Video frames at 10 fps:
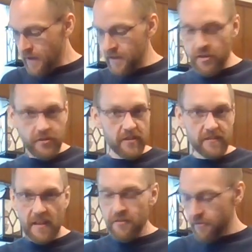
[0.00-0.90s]
You can
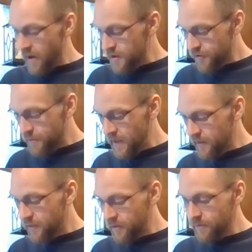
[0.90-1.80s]
tenderize your
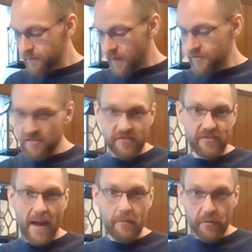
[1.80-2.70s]
meat too. Just
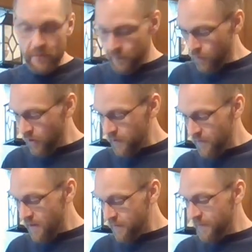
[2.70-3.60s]
jab it with a fork. If
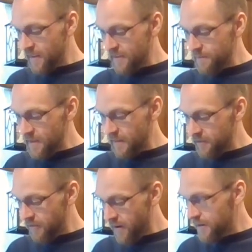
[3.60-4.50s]
you have a fancy meat
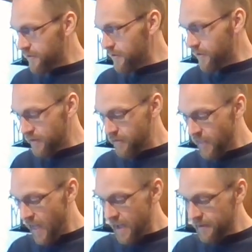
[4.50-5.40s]
tenderizer, you can do
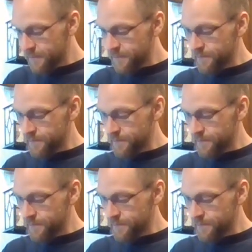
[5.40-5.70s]
that.